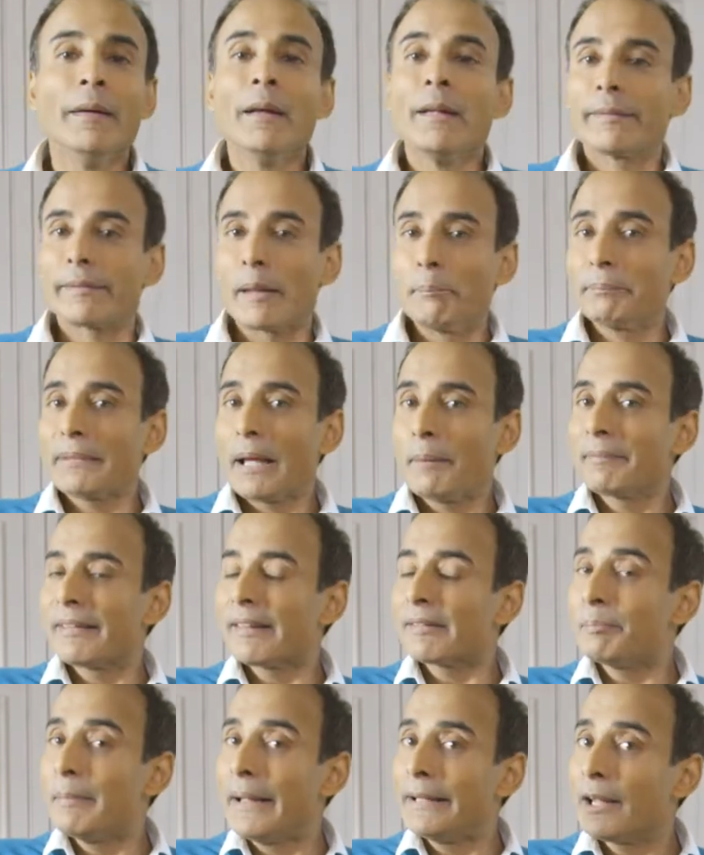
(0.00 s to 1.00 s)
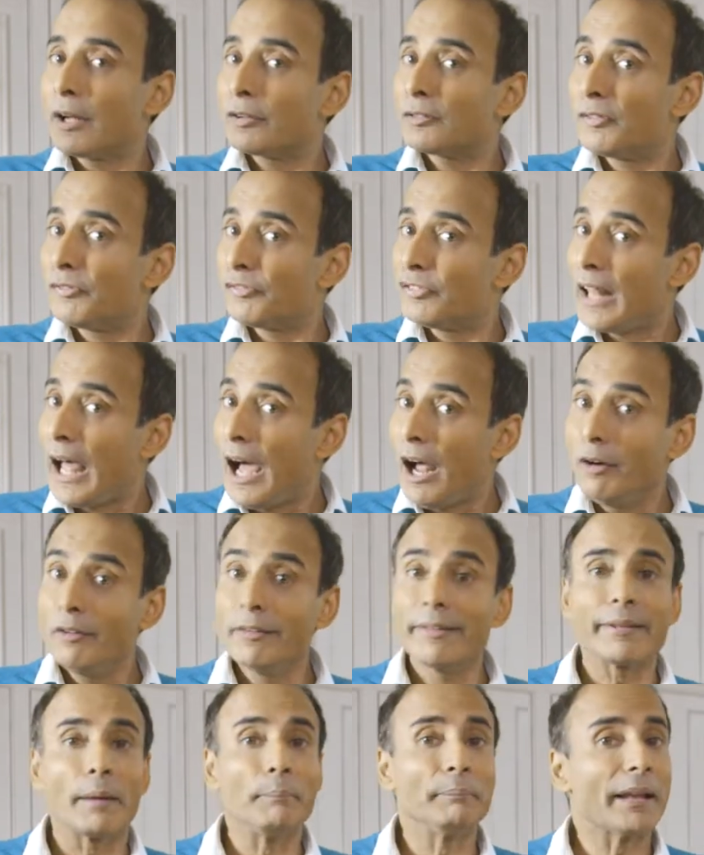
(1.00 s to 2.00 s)
Sometimes it's made out of flour
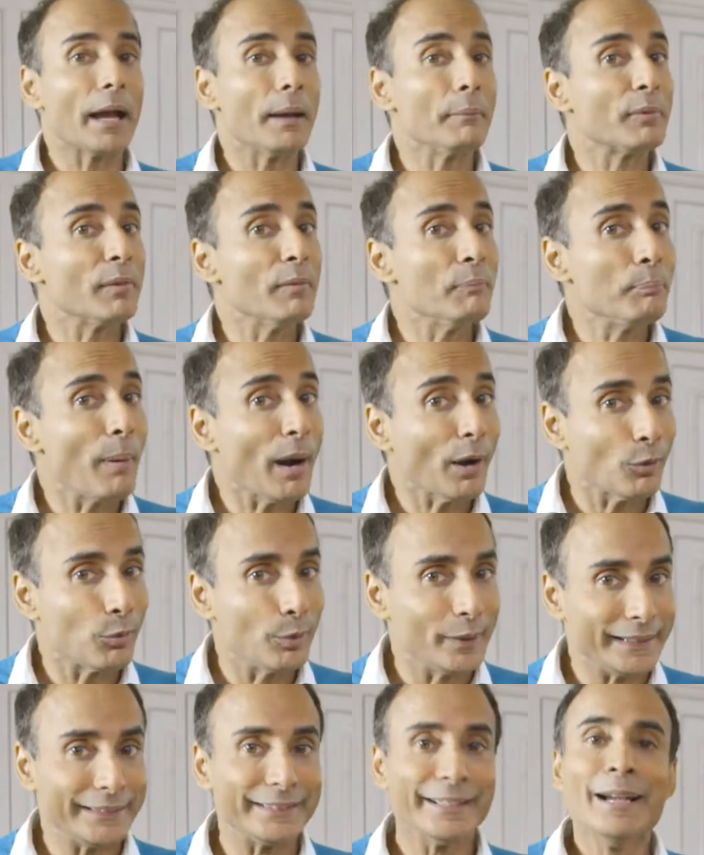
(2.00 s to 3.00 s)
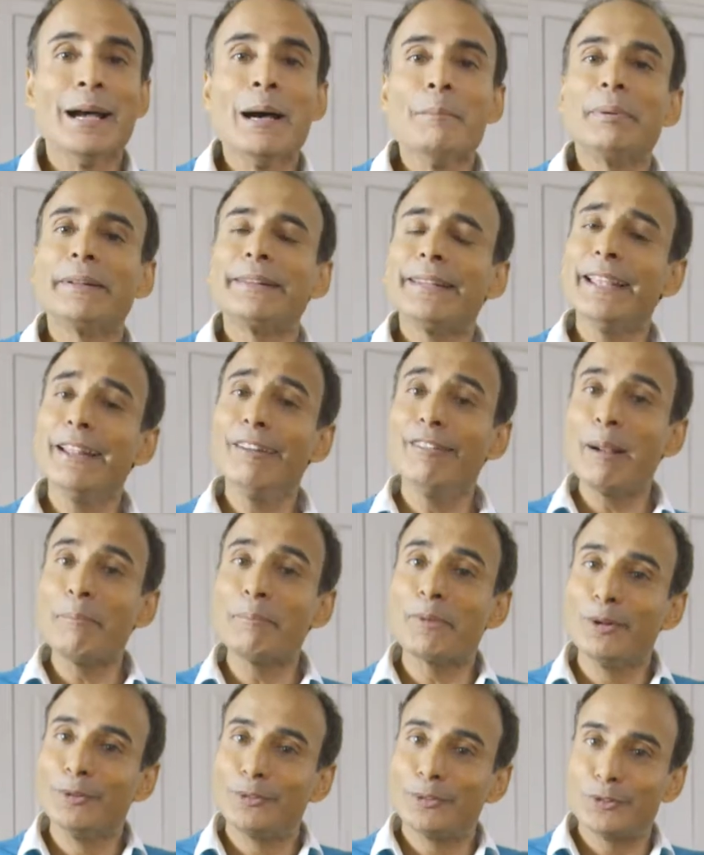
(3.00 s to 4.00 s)
and sometimes with buckwheat. But here I'm
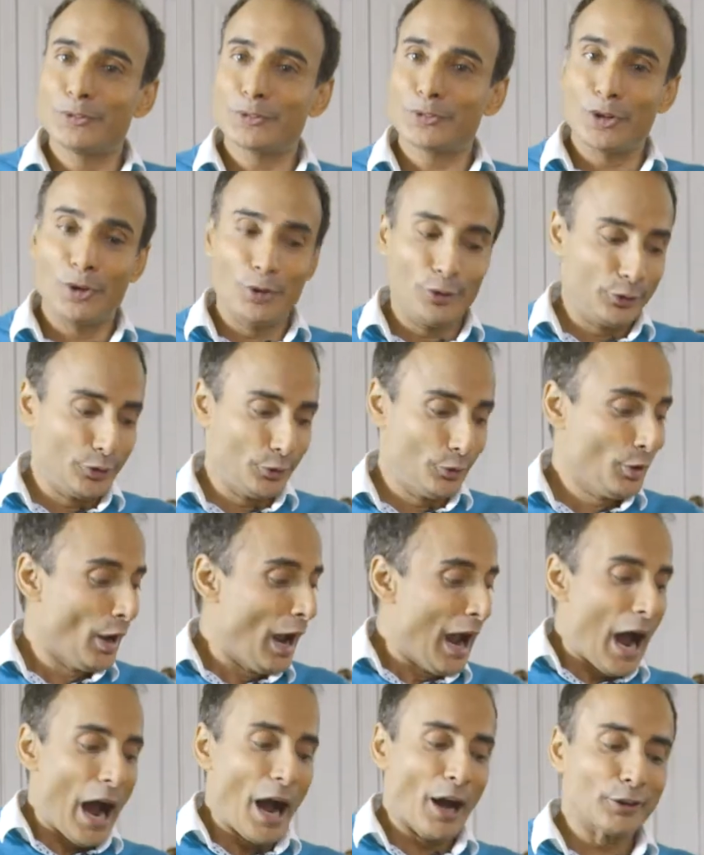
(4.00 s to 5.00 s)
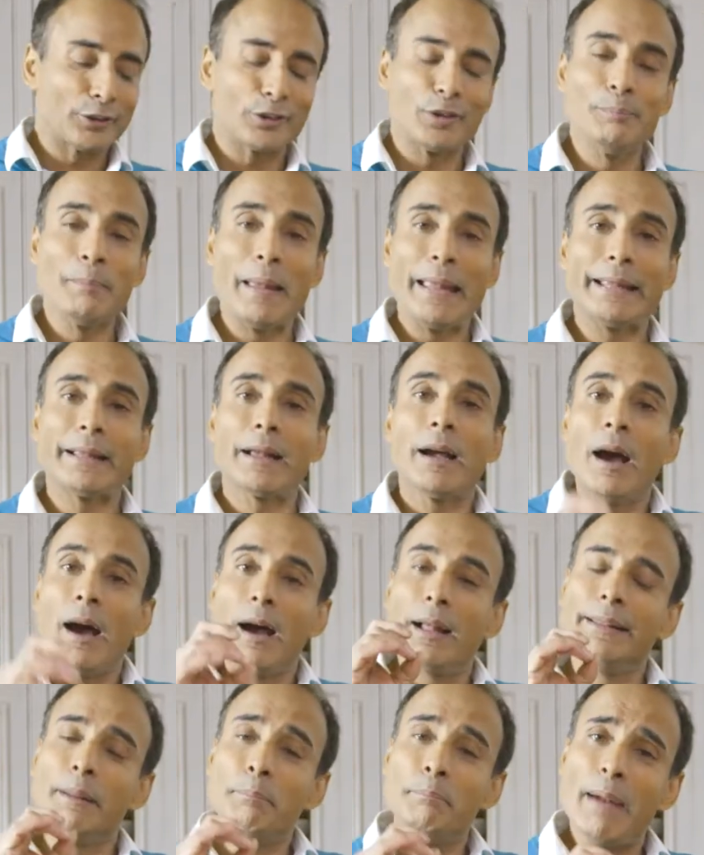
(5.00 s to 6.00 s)
going to show you how to make
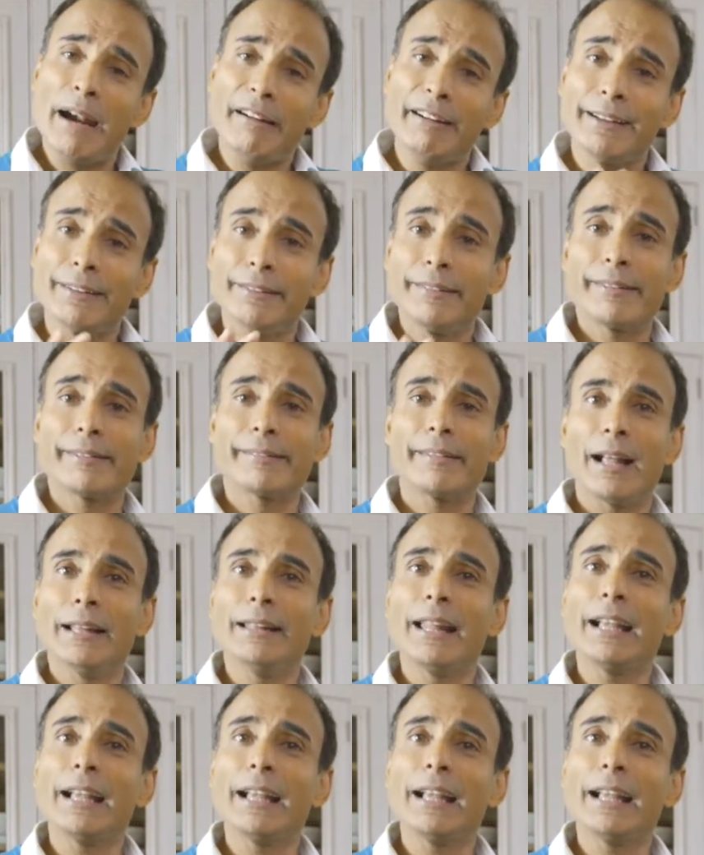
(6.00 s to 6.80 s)
an American style,